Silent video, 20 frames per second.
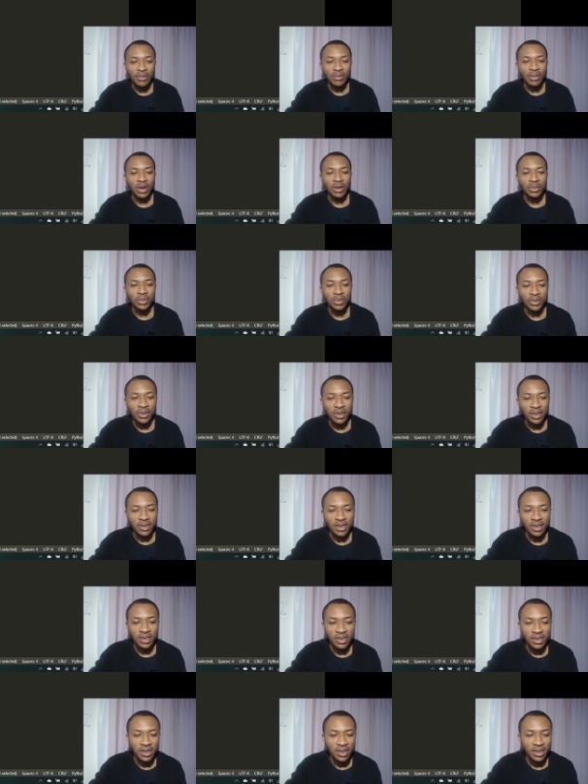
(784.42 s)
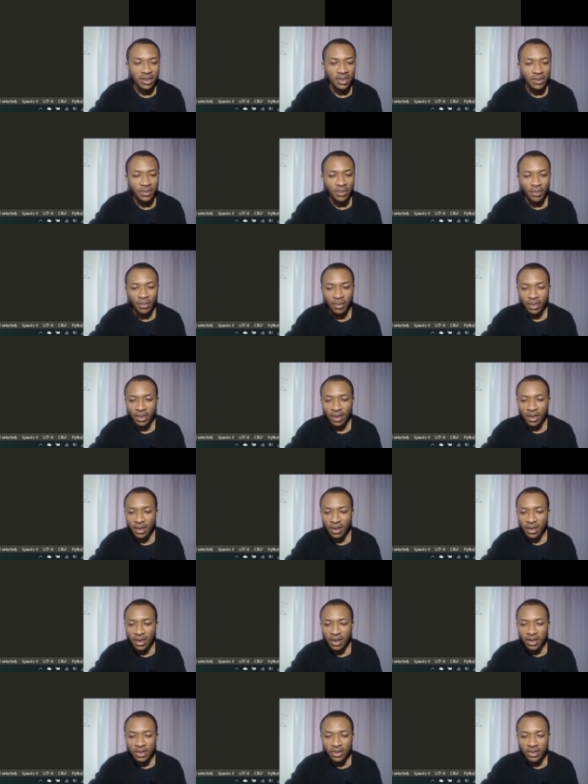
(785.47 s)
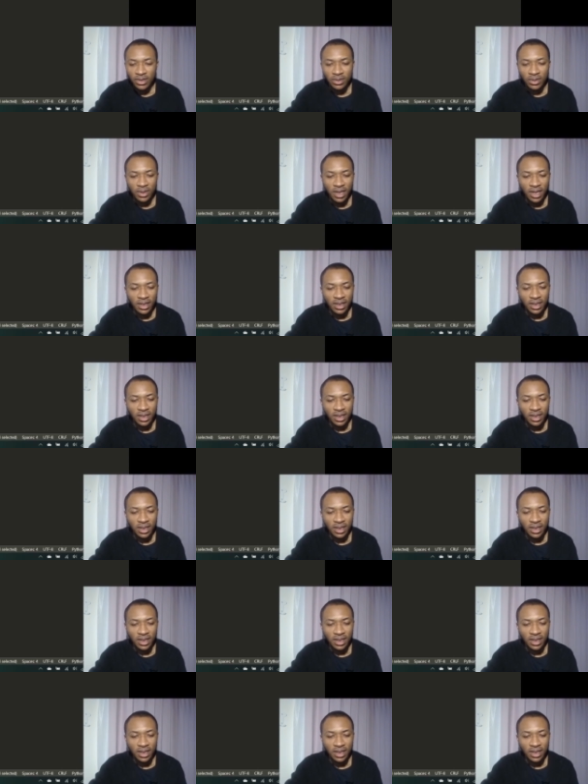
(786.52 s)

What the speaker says: output essentially. So yeah,